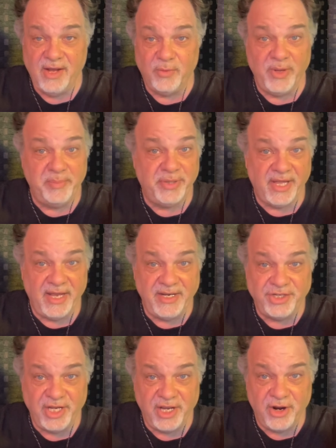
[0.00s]

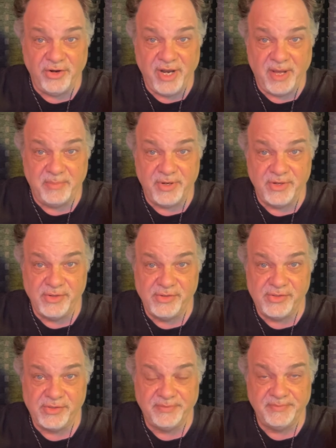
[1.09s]
replenishing our
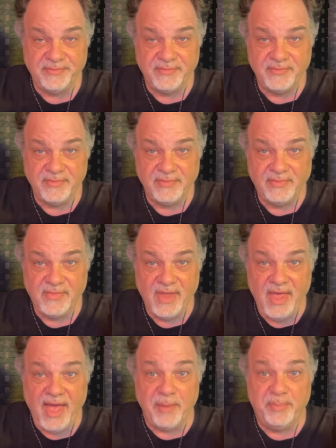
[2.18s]
numbers,
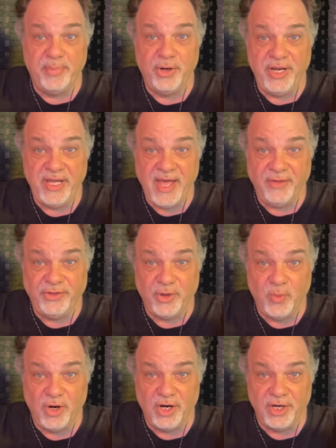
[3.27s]
and putting out the
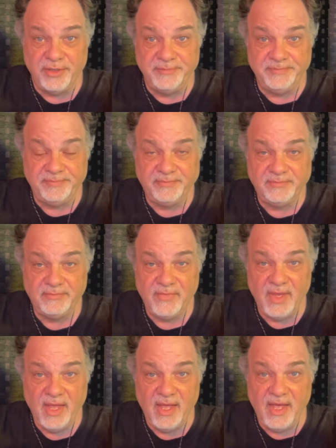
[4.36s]
word.
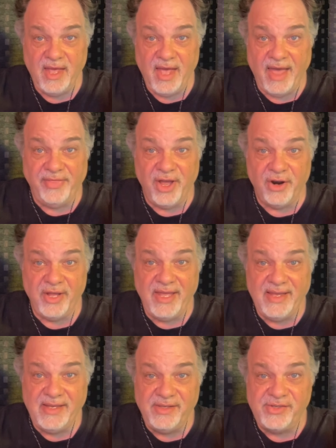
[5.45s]
And there
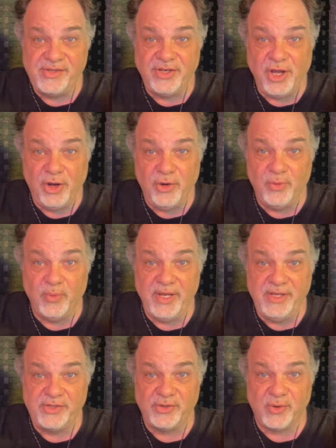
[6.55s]
is no
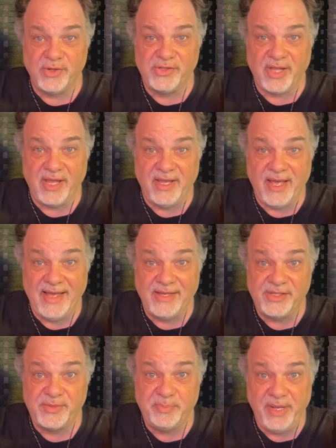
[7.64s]
resource like
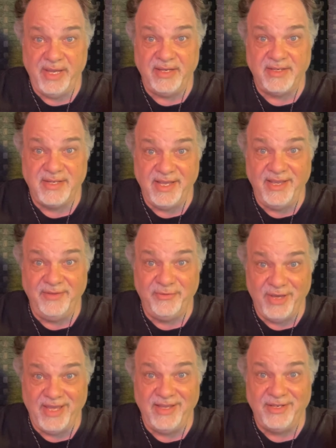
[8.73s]
S P T
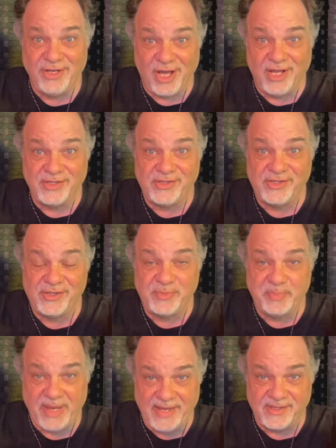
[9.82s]
V dot
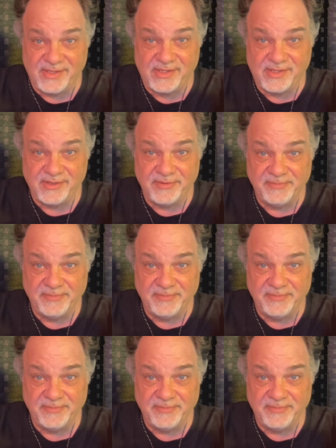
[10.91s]
space.